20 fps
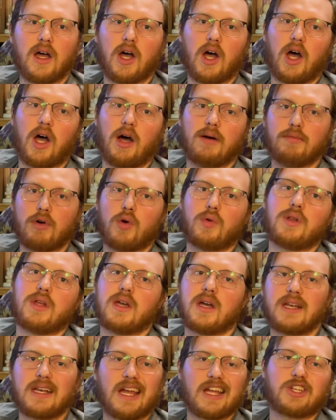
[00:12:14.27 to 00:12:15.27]

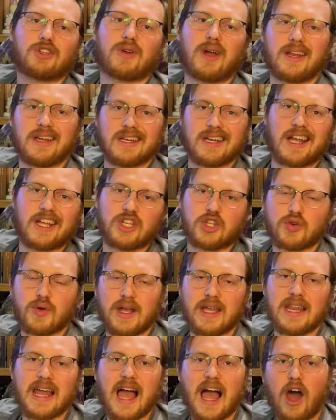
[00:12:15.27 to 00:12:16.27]
ammonia, nitrite, and
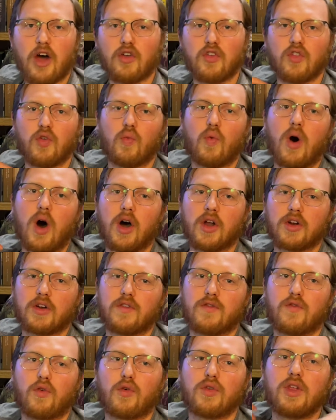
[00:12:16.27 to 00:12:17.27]
nitrate out of the water
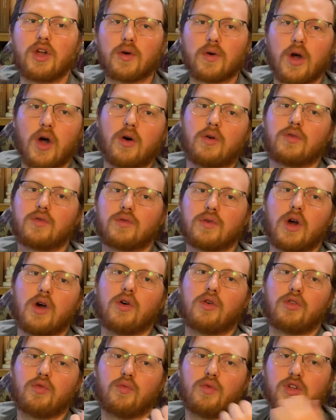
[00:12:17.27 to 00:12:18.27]
for their own
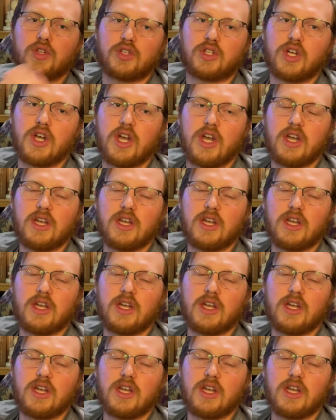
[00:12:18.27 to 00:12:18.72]
growth, which